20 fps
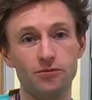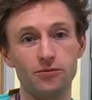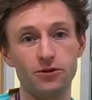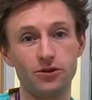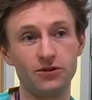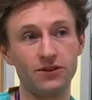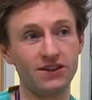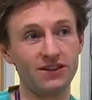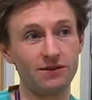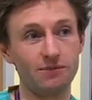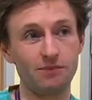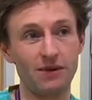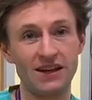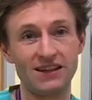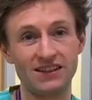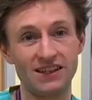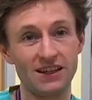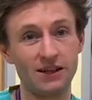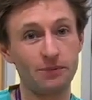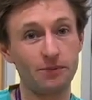doing some
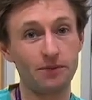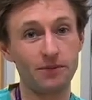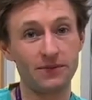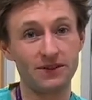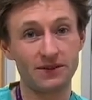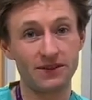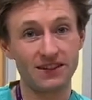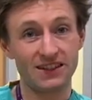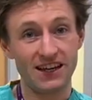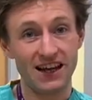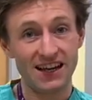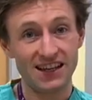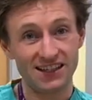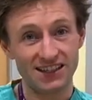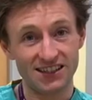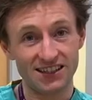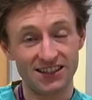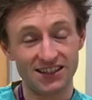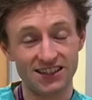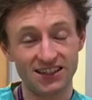basic
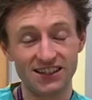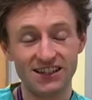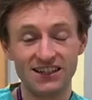tests,